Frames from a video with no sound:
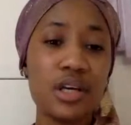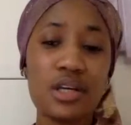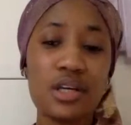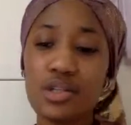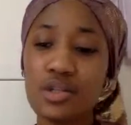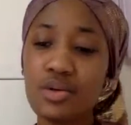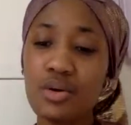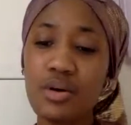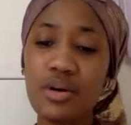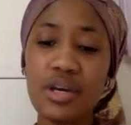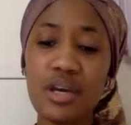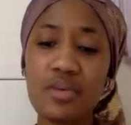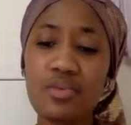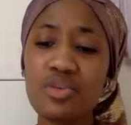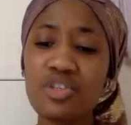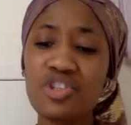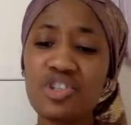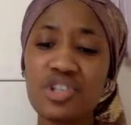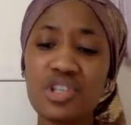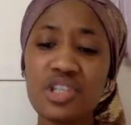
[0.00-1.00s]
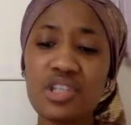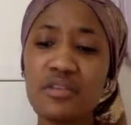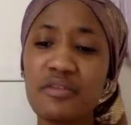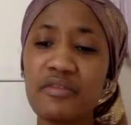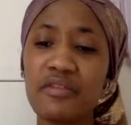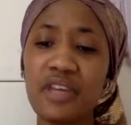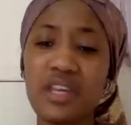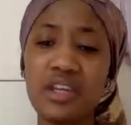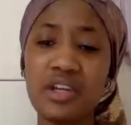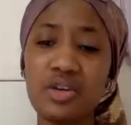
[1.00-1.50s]
So it was just a
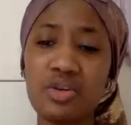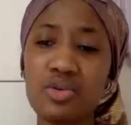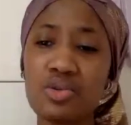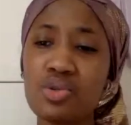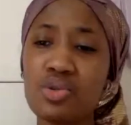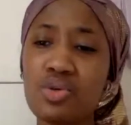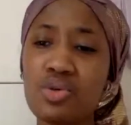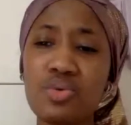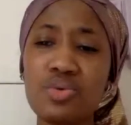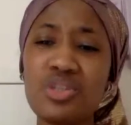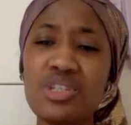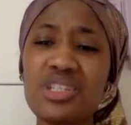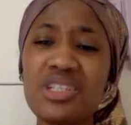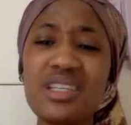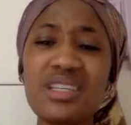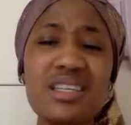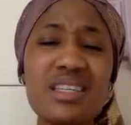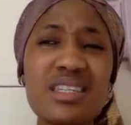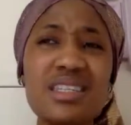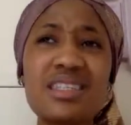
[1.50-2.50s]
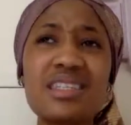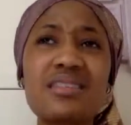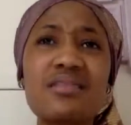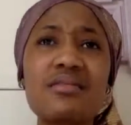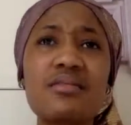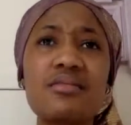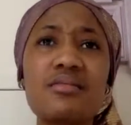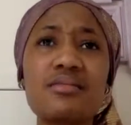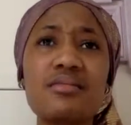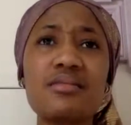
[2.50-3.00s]
video to just
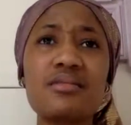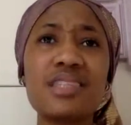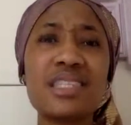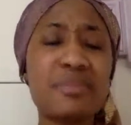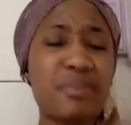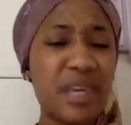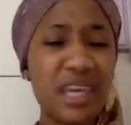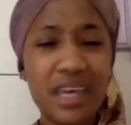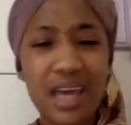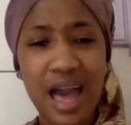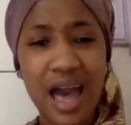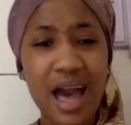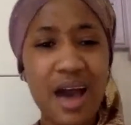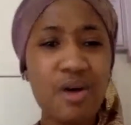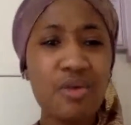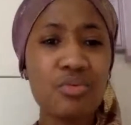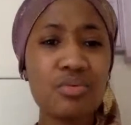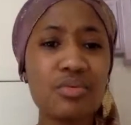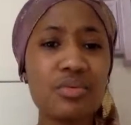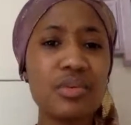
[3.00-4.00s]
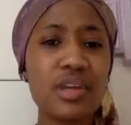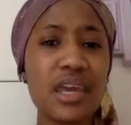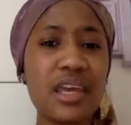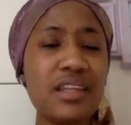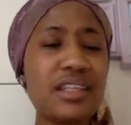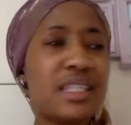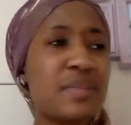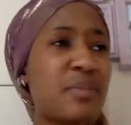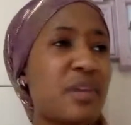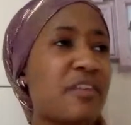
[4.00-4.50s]
speak out
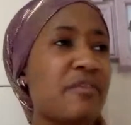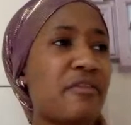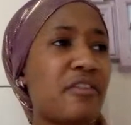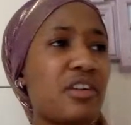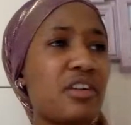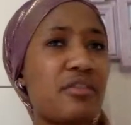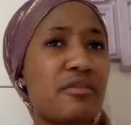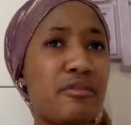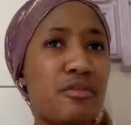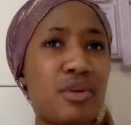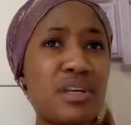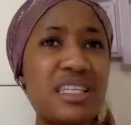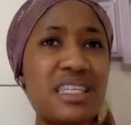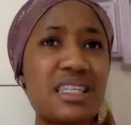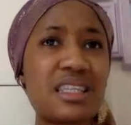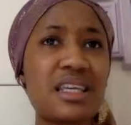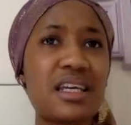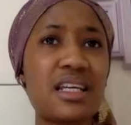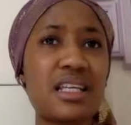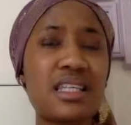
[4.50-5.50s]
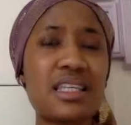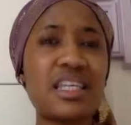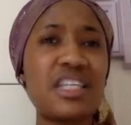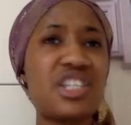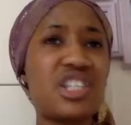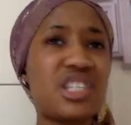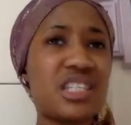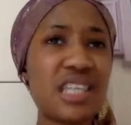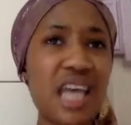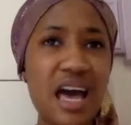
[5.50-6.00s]
and speak for the voiceless and
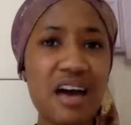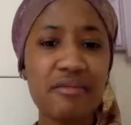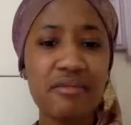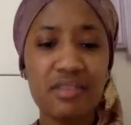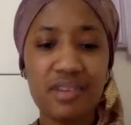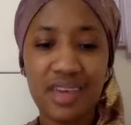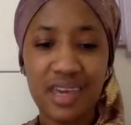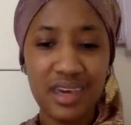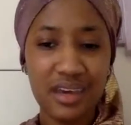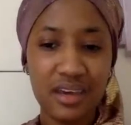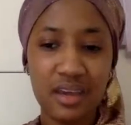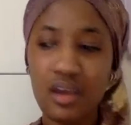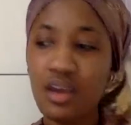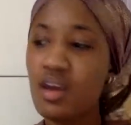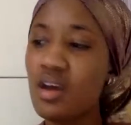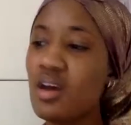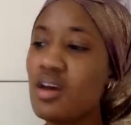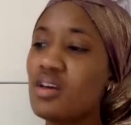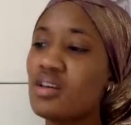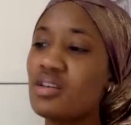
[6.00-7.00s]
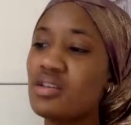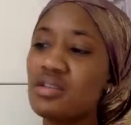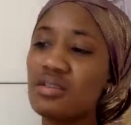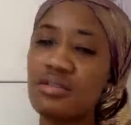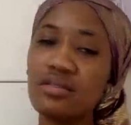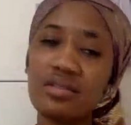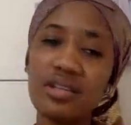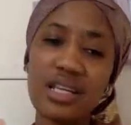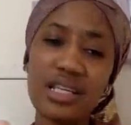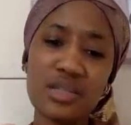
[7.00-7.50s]
just advocate.
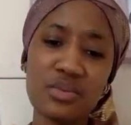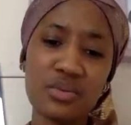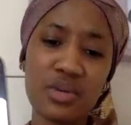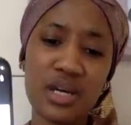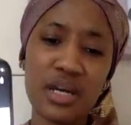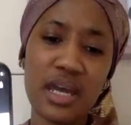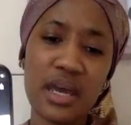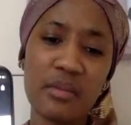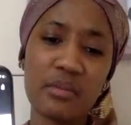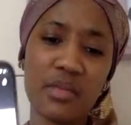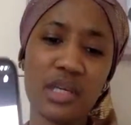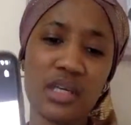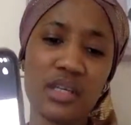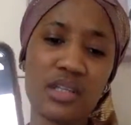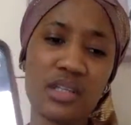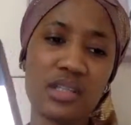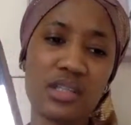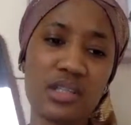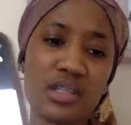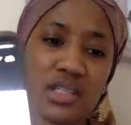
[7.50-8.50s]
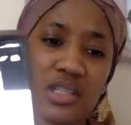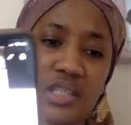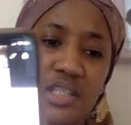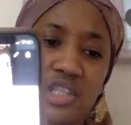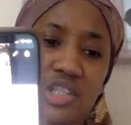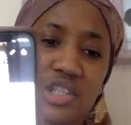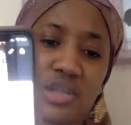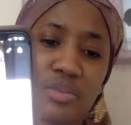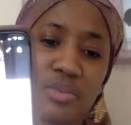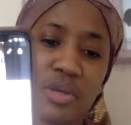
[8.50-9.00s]
So that's why I made this
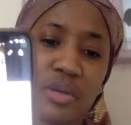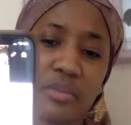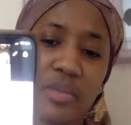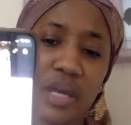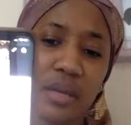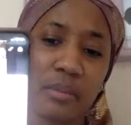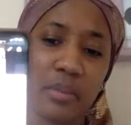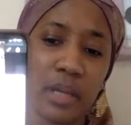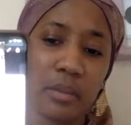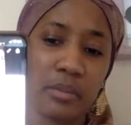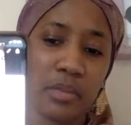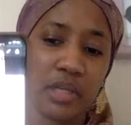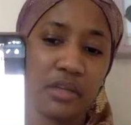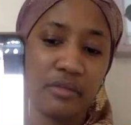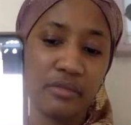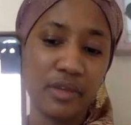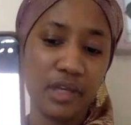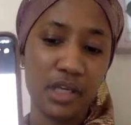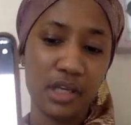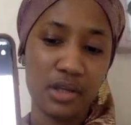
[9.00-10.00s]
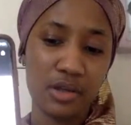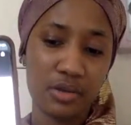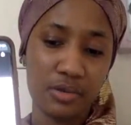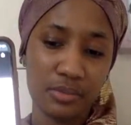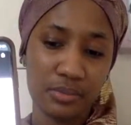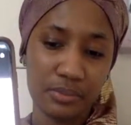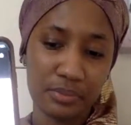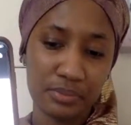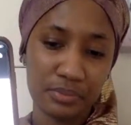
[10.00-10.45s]
DJ bring back my money video.